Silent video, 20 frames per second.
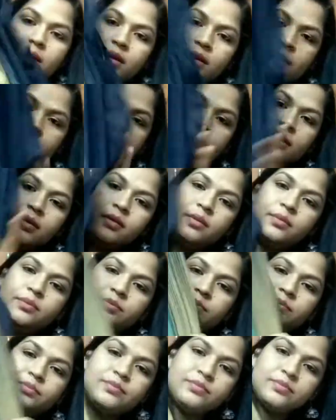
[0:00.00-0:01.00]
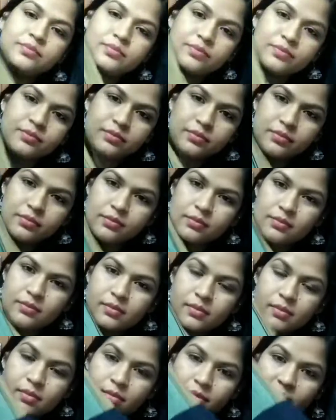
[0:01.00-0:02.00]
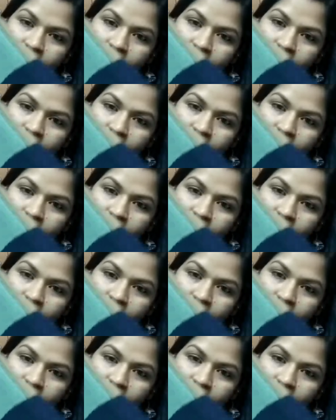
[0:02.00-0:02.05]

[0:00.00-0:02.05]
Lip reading: Nothing is said.